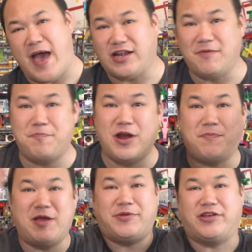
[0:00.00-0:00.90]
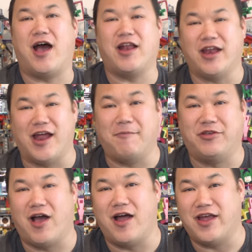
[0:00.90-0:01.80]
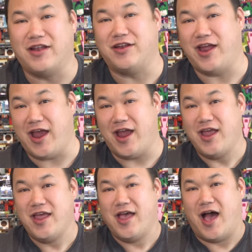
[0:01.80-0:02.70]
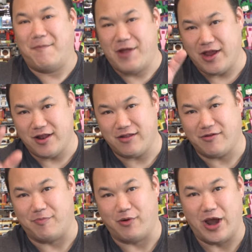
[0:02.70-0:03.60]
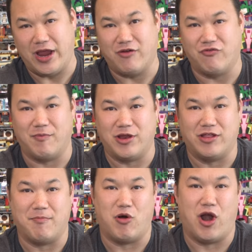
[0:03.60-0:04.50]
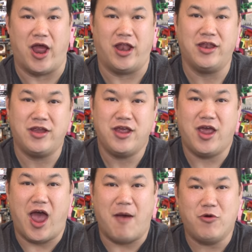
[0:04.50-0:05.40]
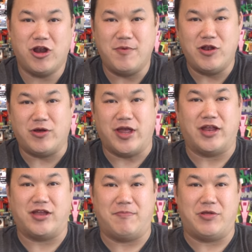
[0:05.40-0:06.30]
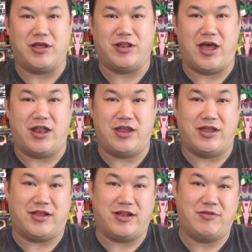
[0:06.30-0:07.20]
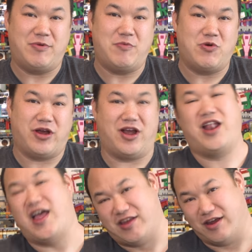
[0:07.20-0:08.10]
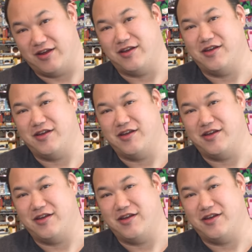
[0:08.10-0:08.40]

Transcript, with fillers: back to Brick Me Up, Scotty, and I'm Scotty, and today I'm taking a little break from the other brand, and we're going to be looking at something that is a little bit more classic.